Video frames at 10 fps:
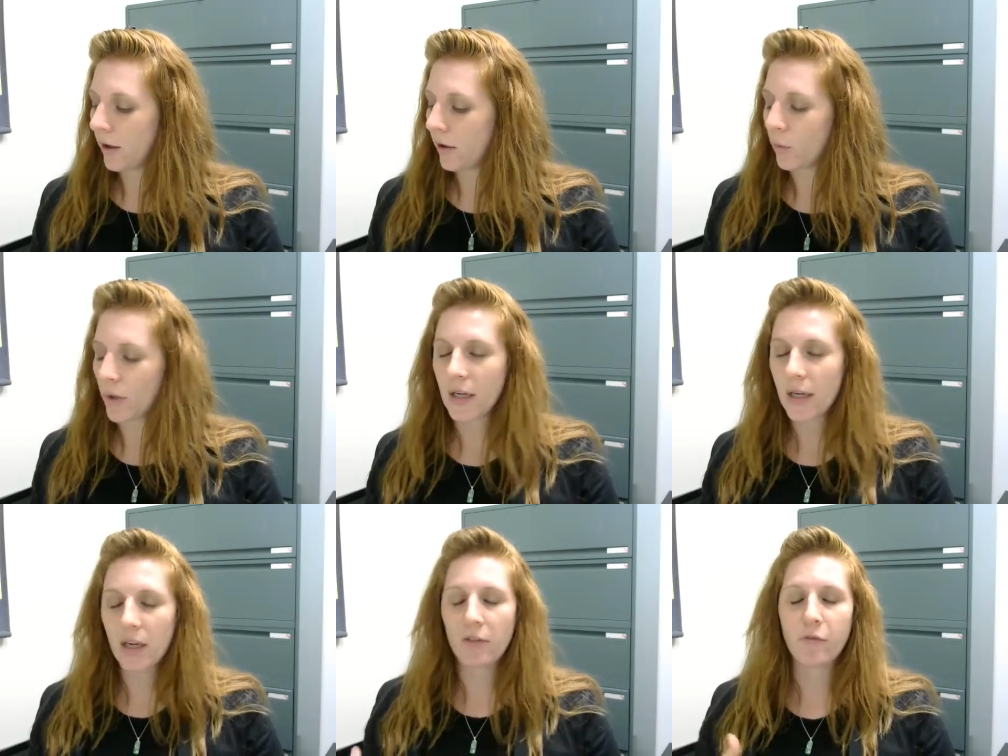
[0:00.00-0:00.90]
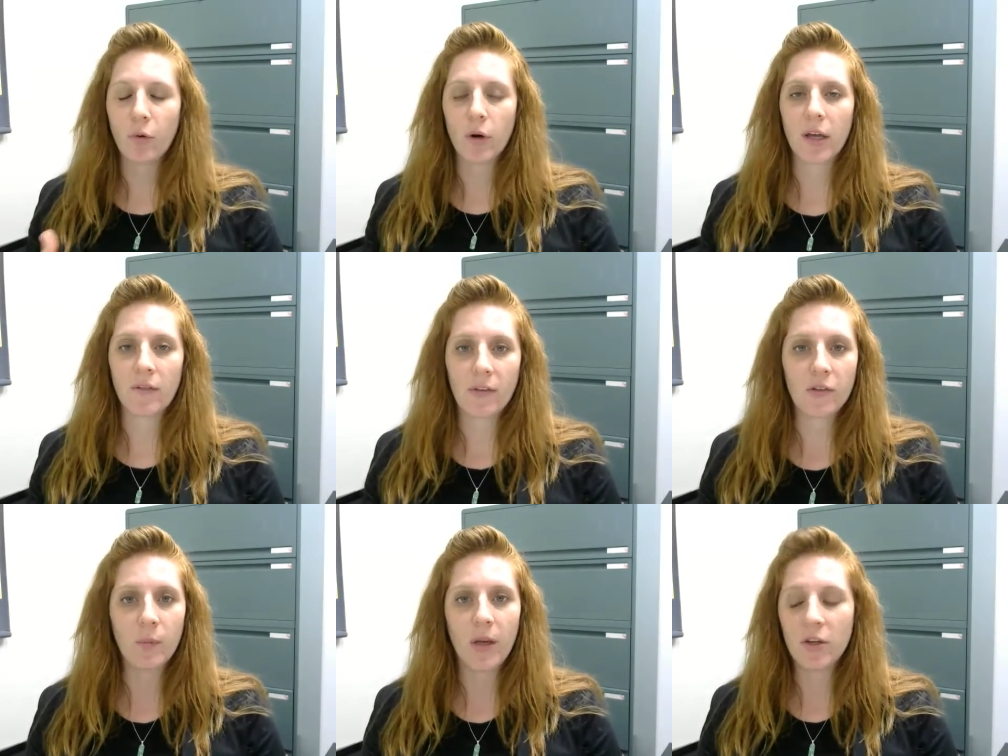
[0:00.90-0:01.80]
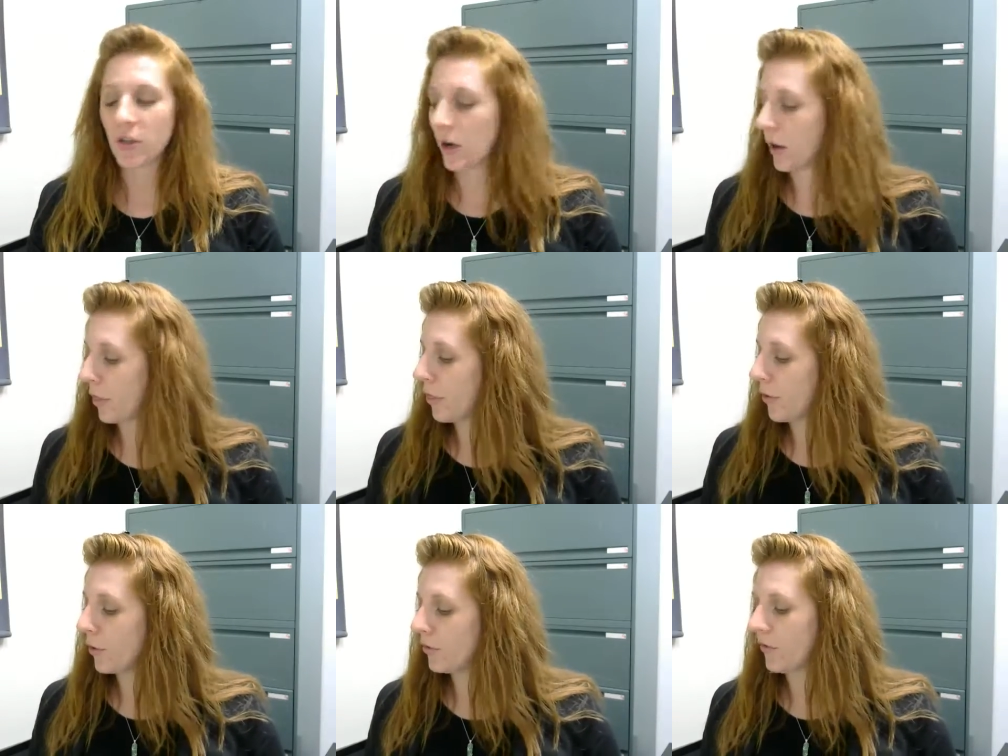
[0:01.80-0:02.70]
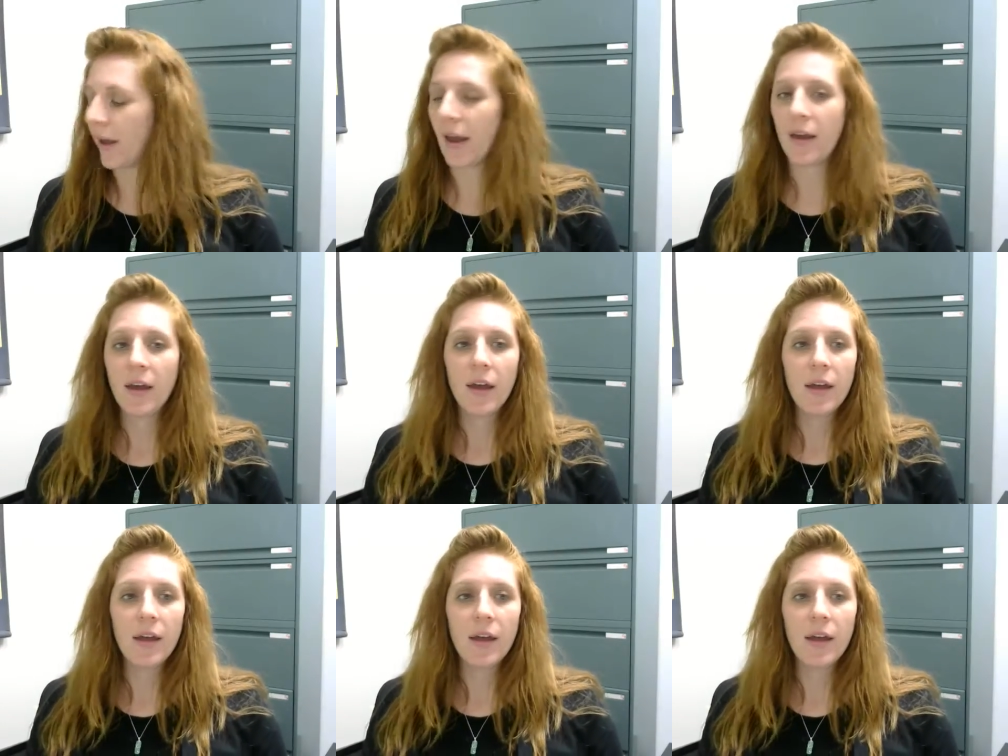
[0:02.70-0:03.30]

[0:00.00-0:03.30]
we need for giving the speech on Thursday